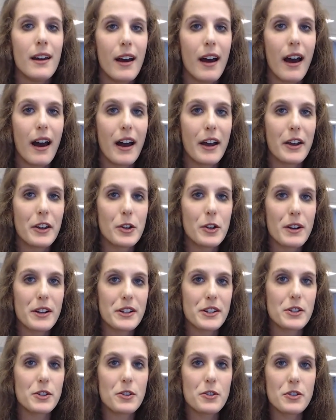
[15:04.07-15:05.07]
at
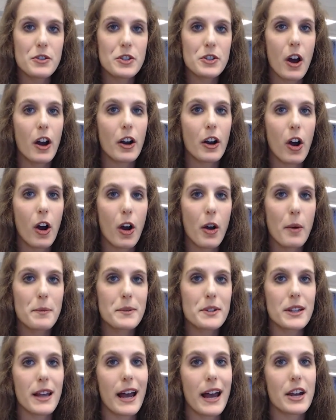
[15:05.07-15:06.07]

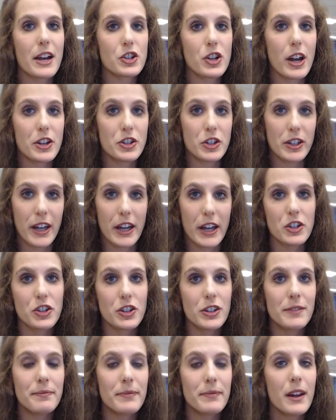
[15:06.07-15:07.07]

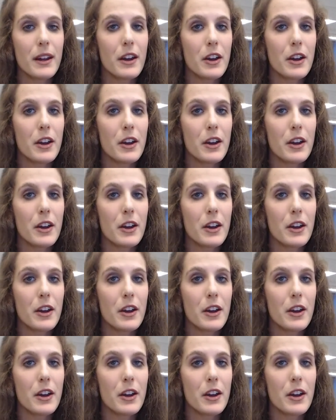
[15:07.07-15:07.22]
usnews.com/education.